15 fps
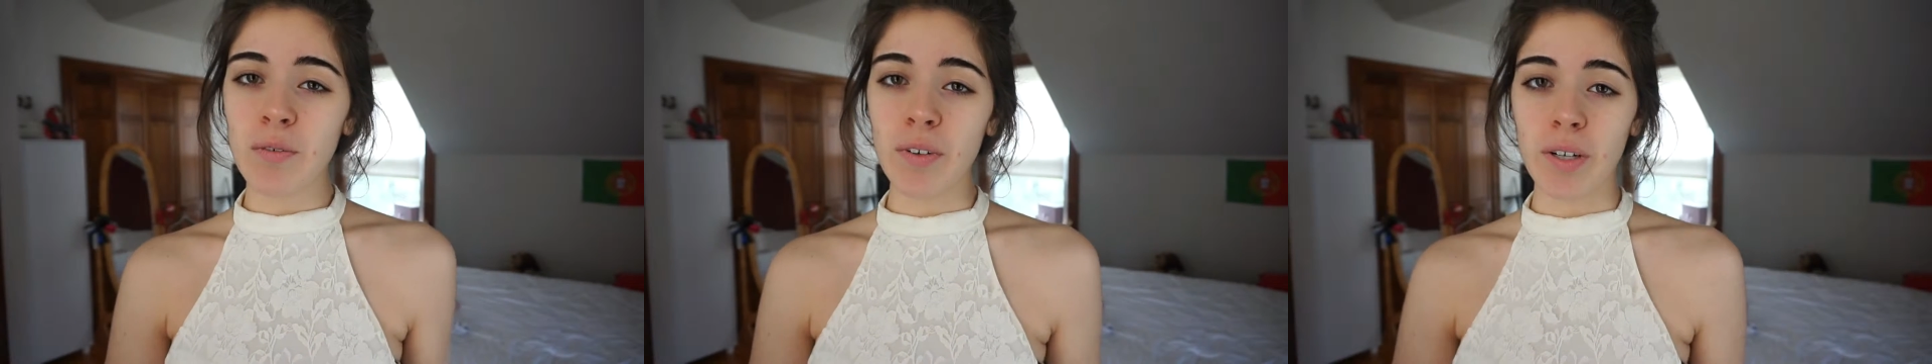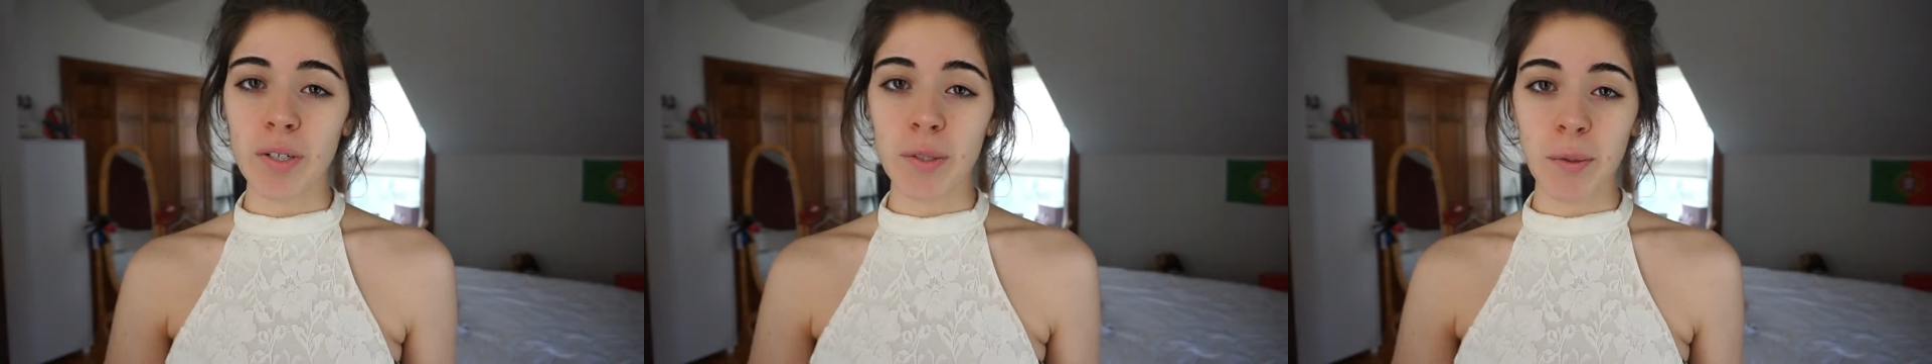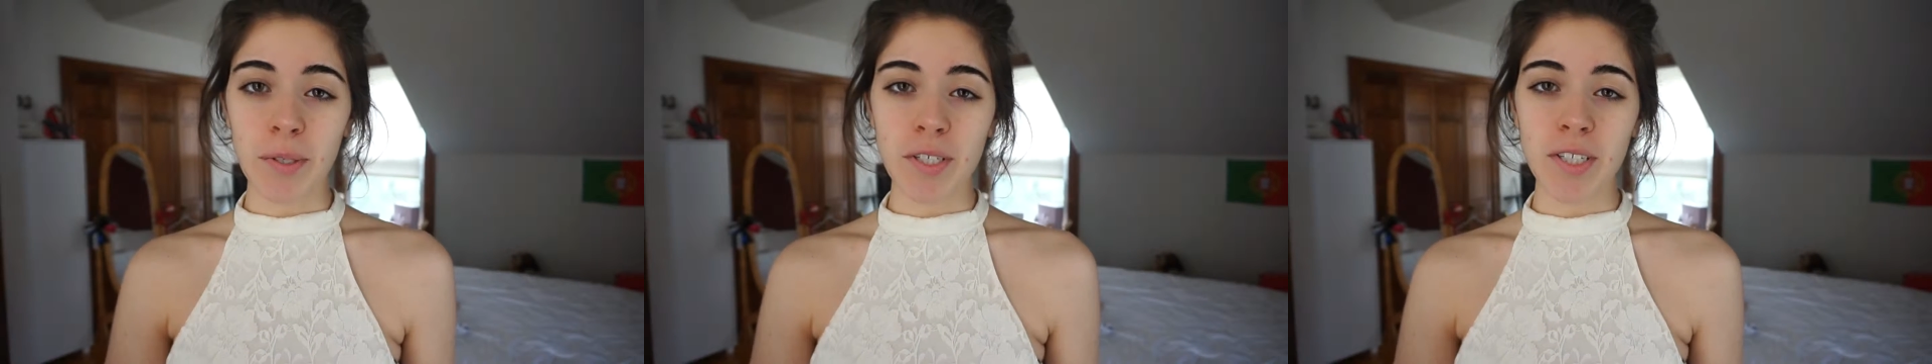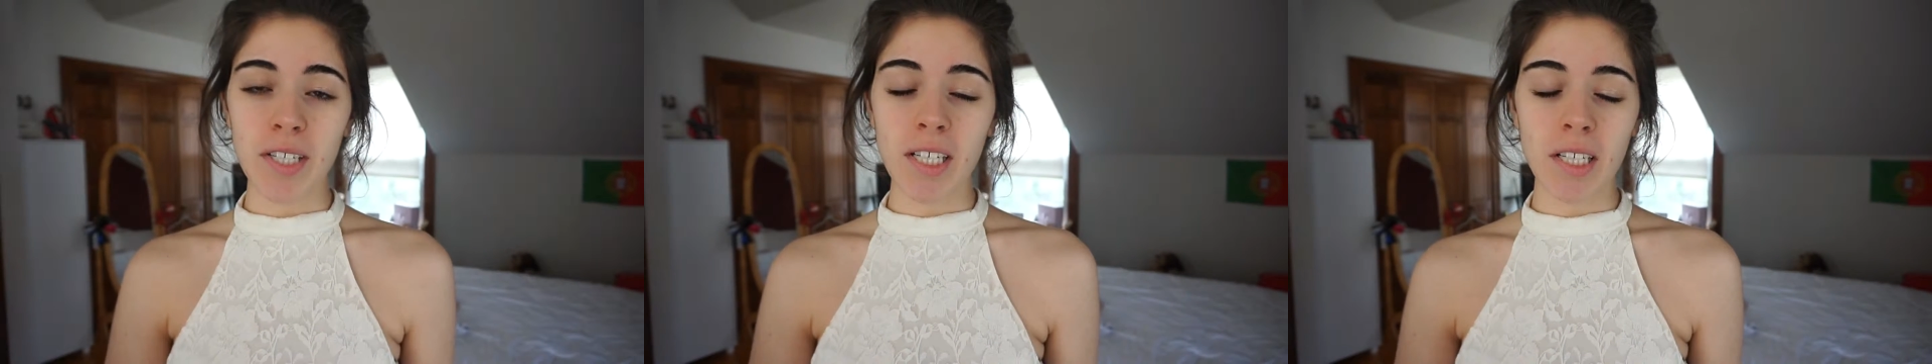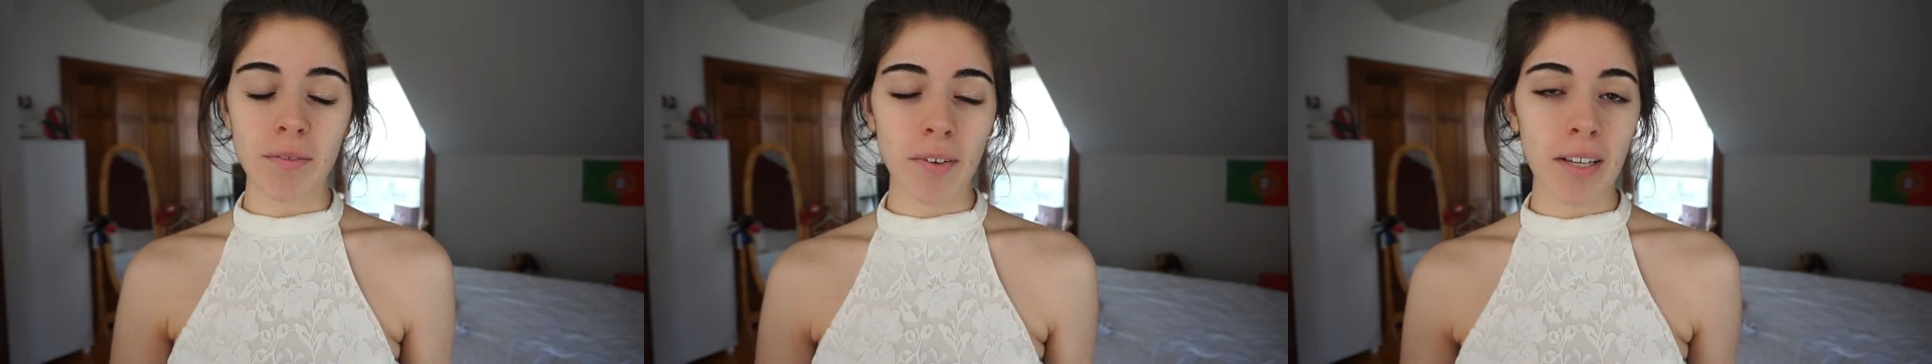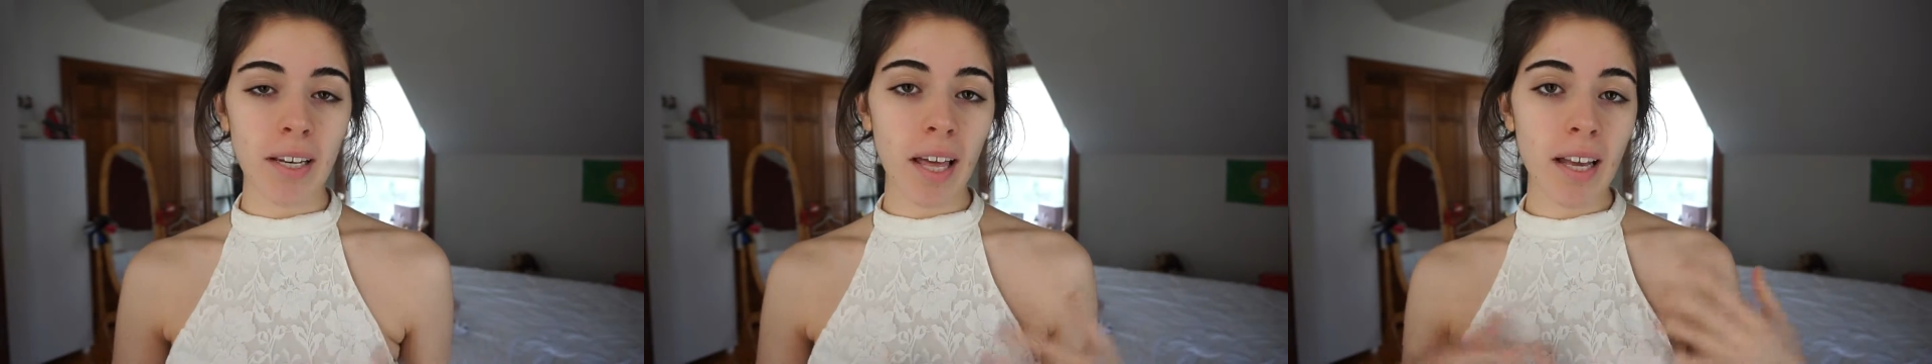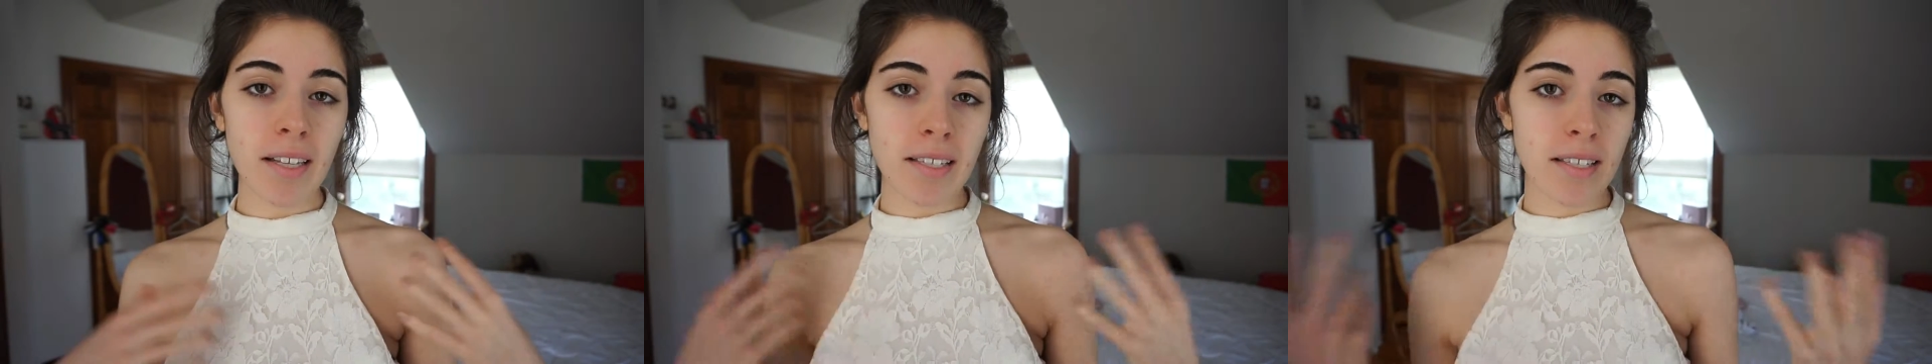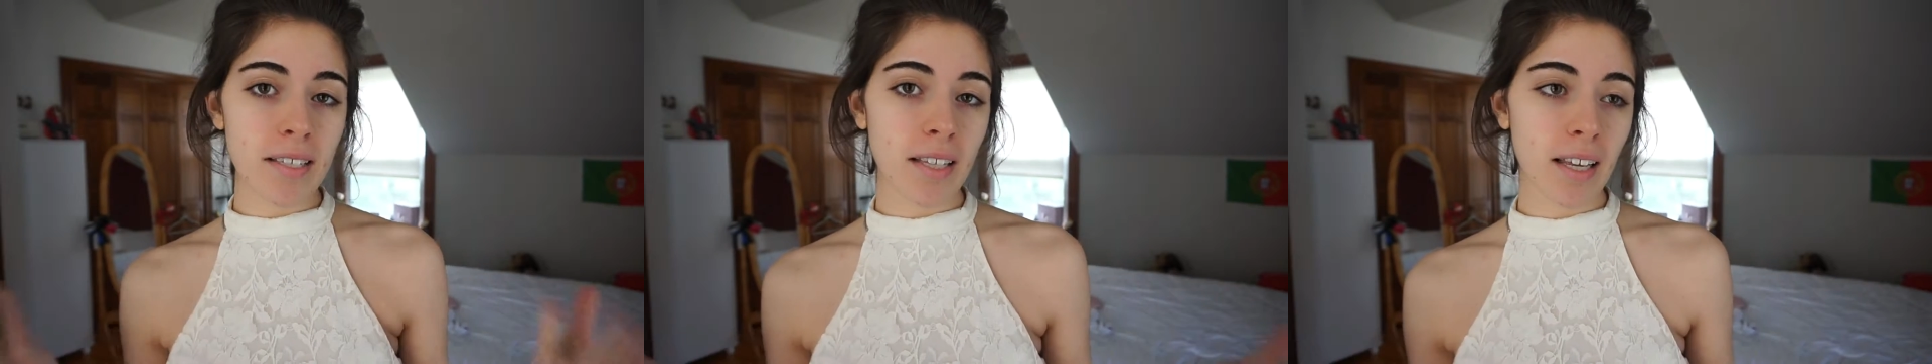for you to achieve a
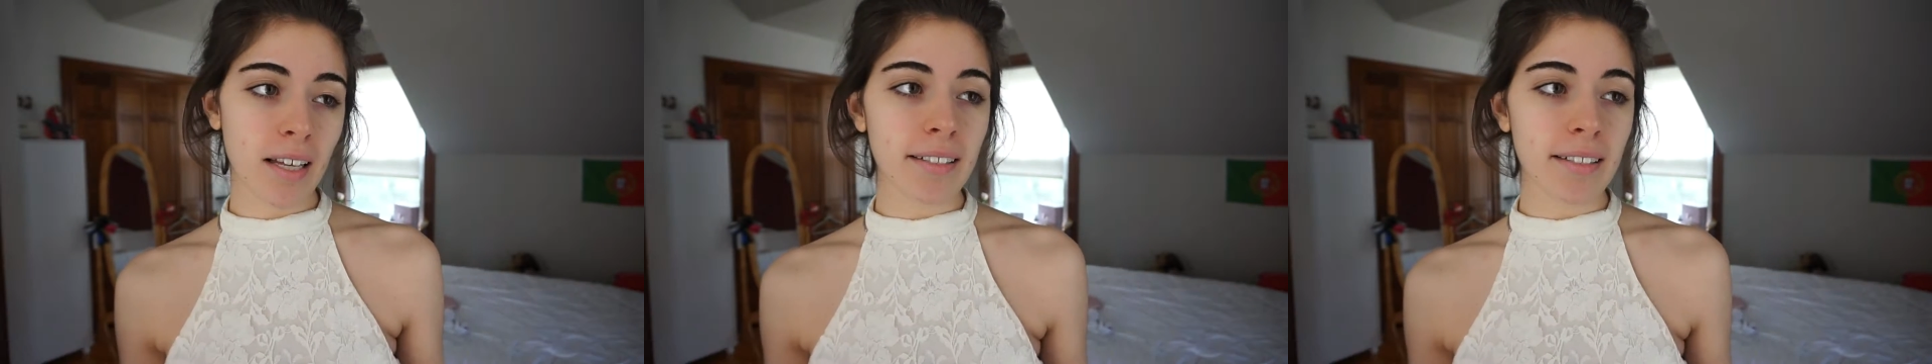nice